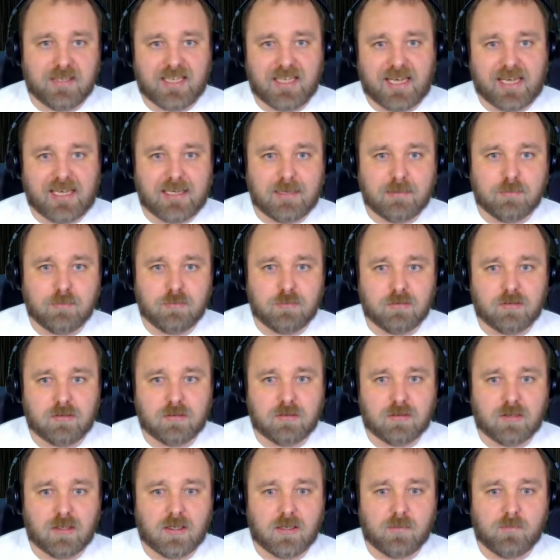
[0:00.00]
games,
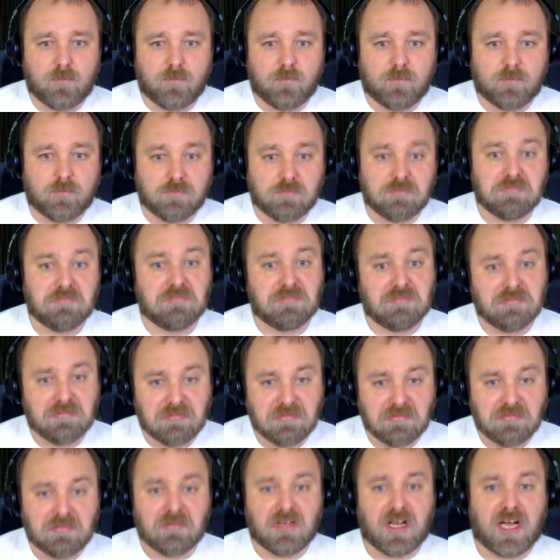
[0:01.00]

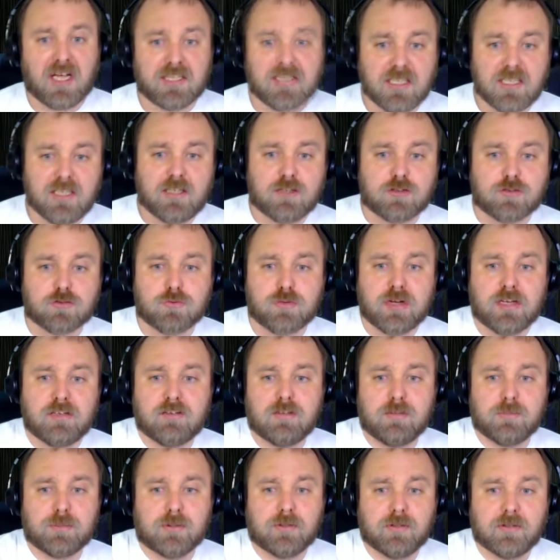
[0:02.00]
I think it's
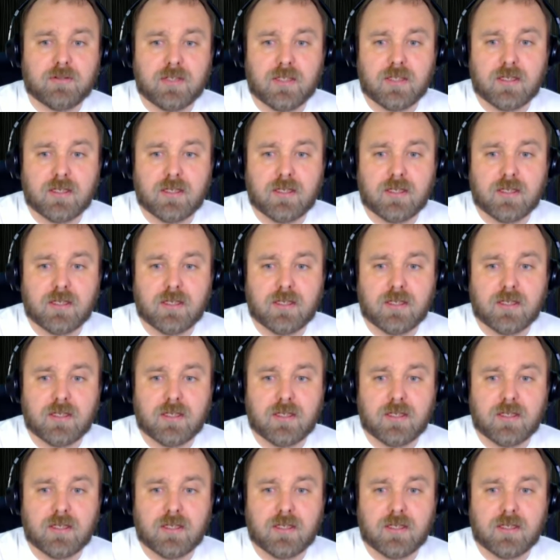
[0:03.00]
reasonable.